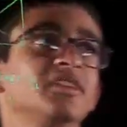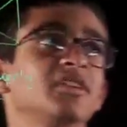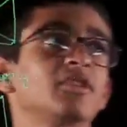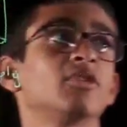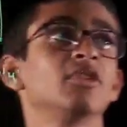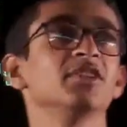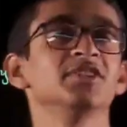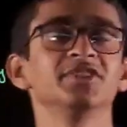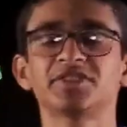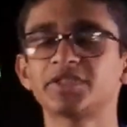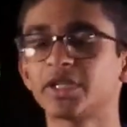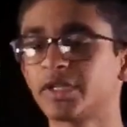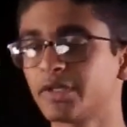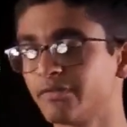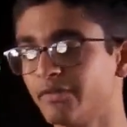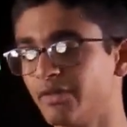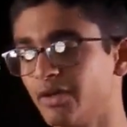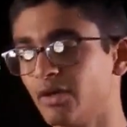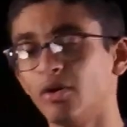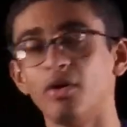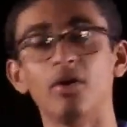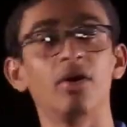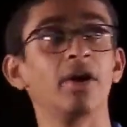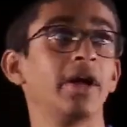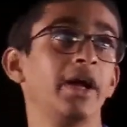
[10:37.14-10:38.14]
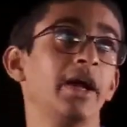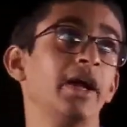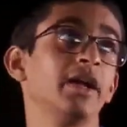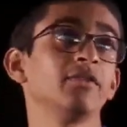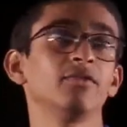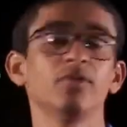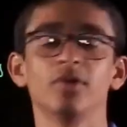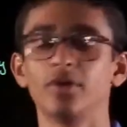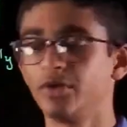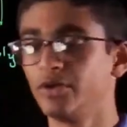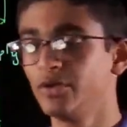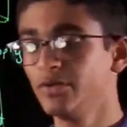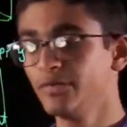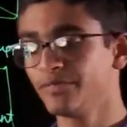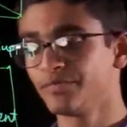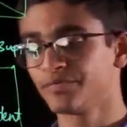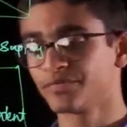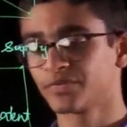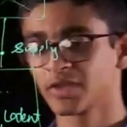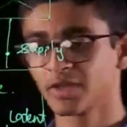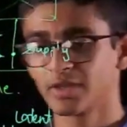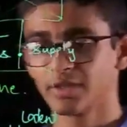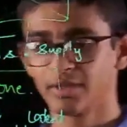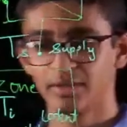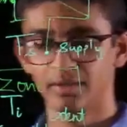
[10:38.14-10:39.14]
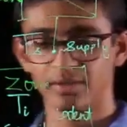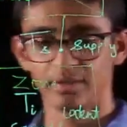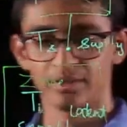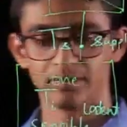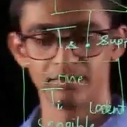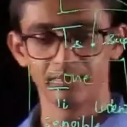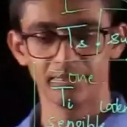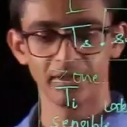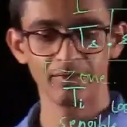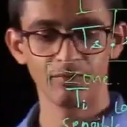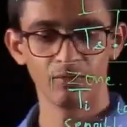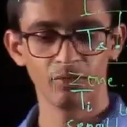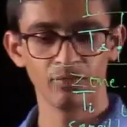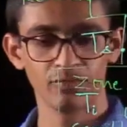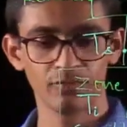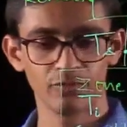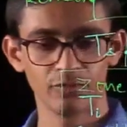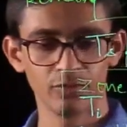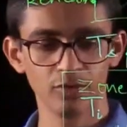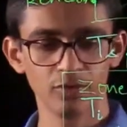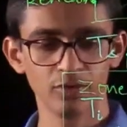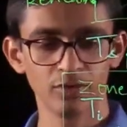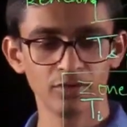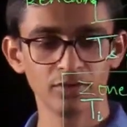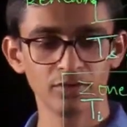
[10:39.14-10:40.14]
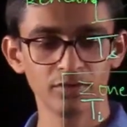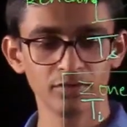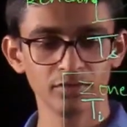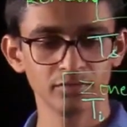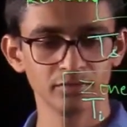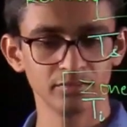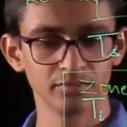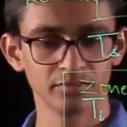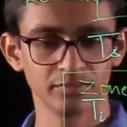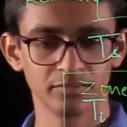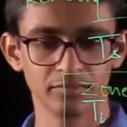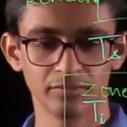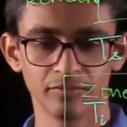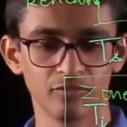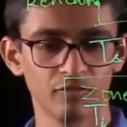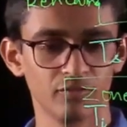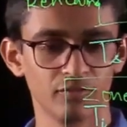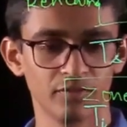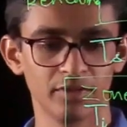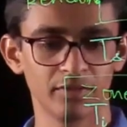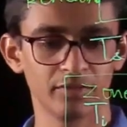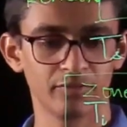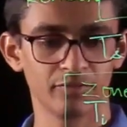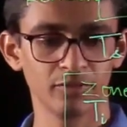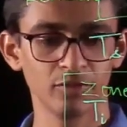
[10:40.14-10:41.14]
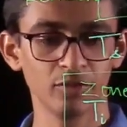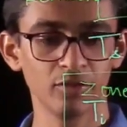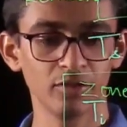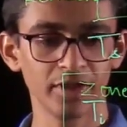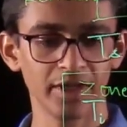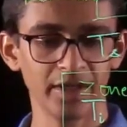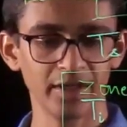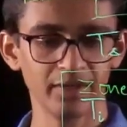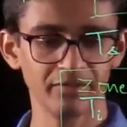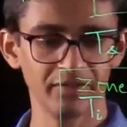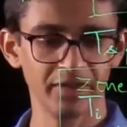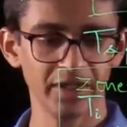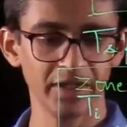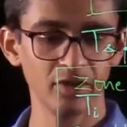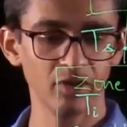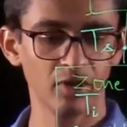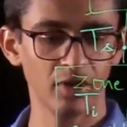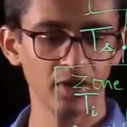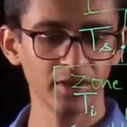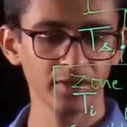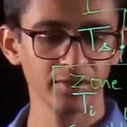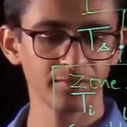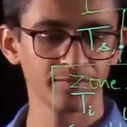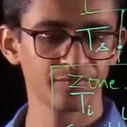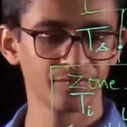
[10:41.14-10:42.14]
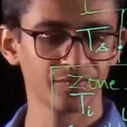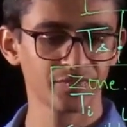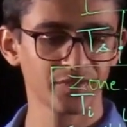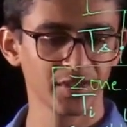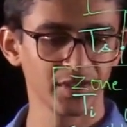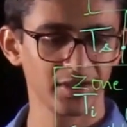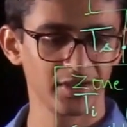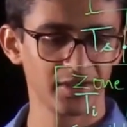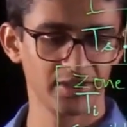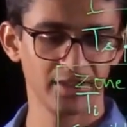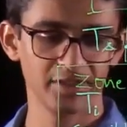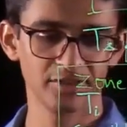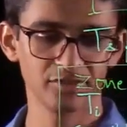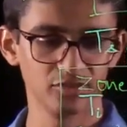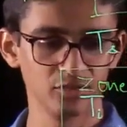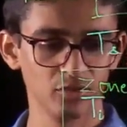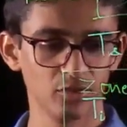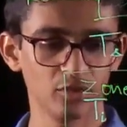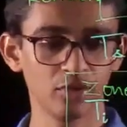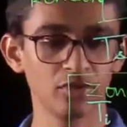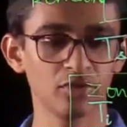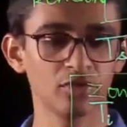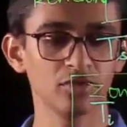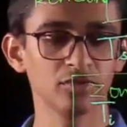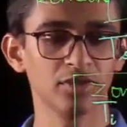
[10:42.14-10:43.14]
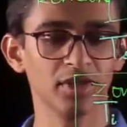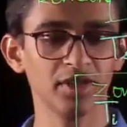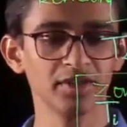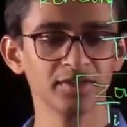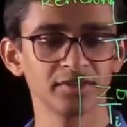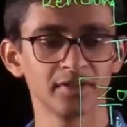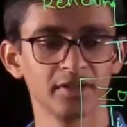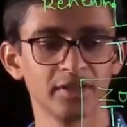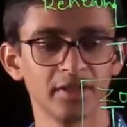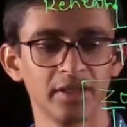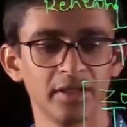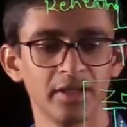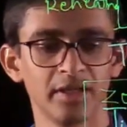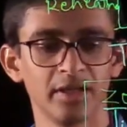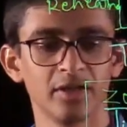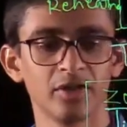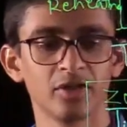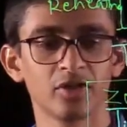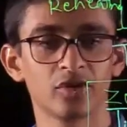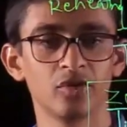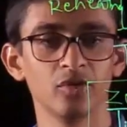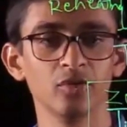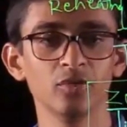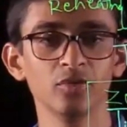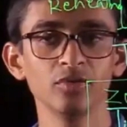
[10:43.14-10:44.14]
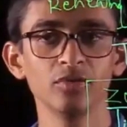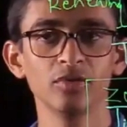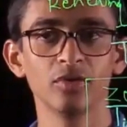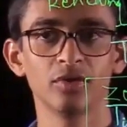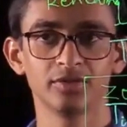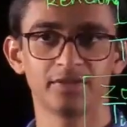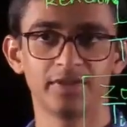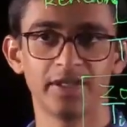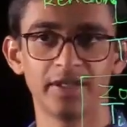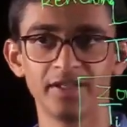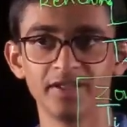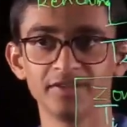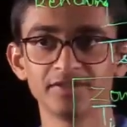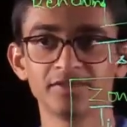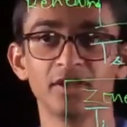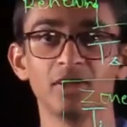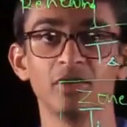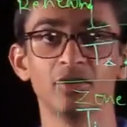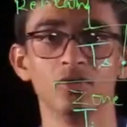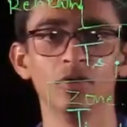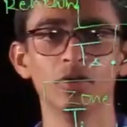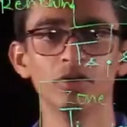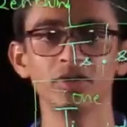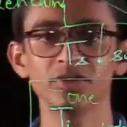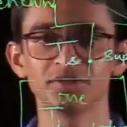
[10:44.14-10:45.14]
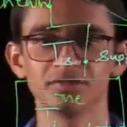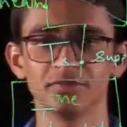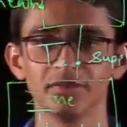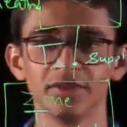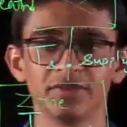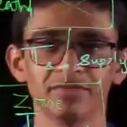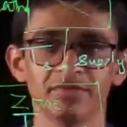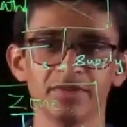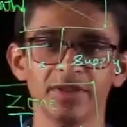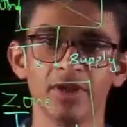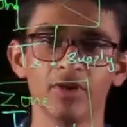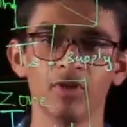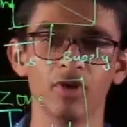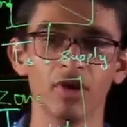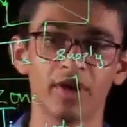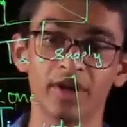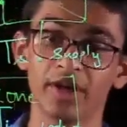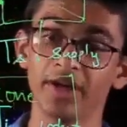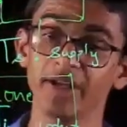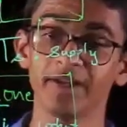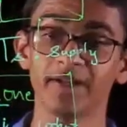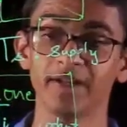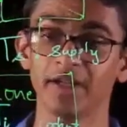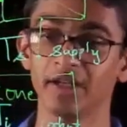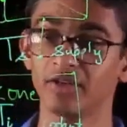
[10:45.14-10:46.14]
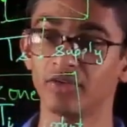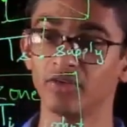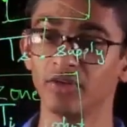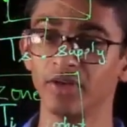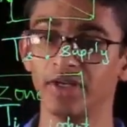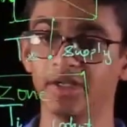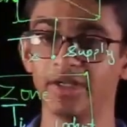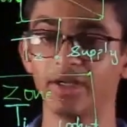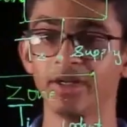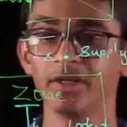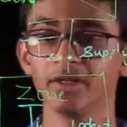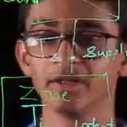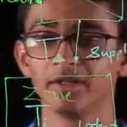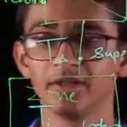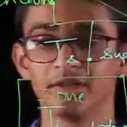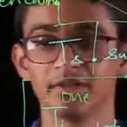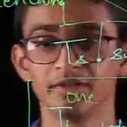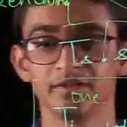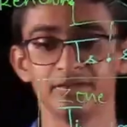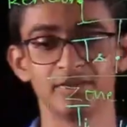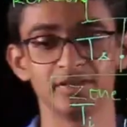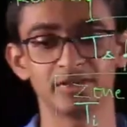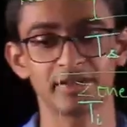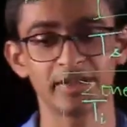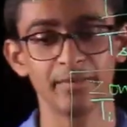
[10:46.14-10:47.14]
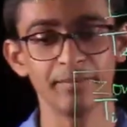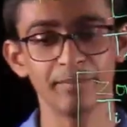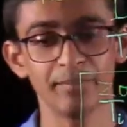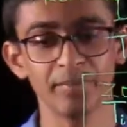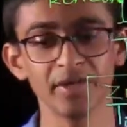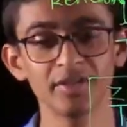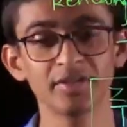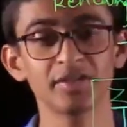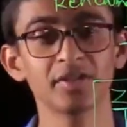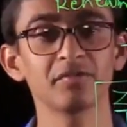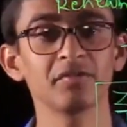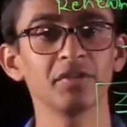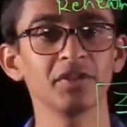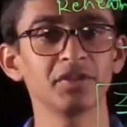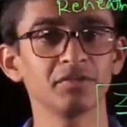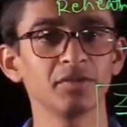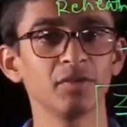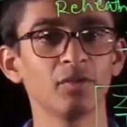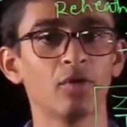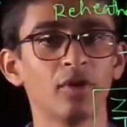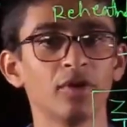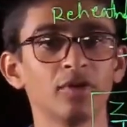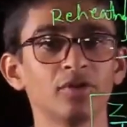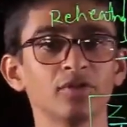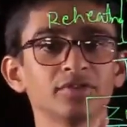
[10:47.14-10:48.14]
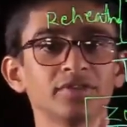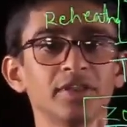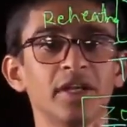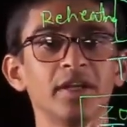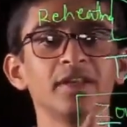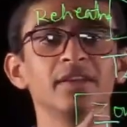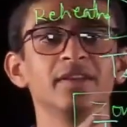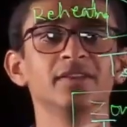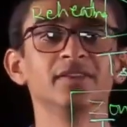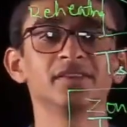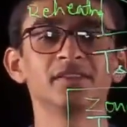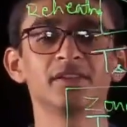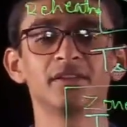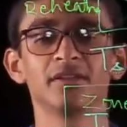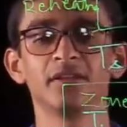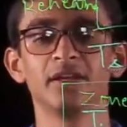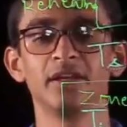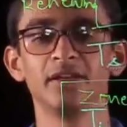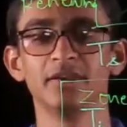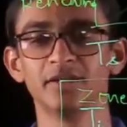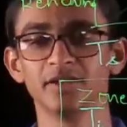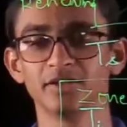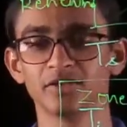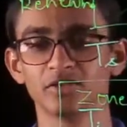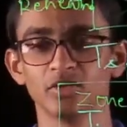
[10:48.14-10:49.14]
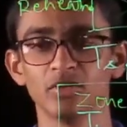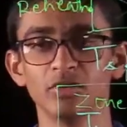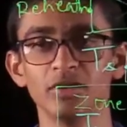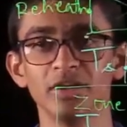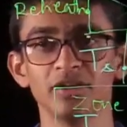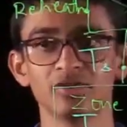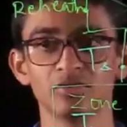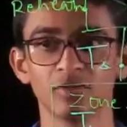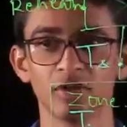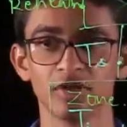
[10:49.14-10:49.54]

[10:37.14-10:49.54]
a constant air volume. My flow rate V dot is known to us. Q, that is the loads which we have already calculated. The temperature which we want to set in the zone is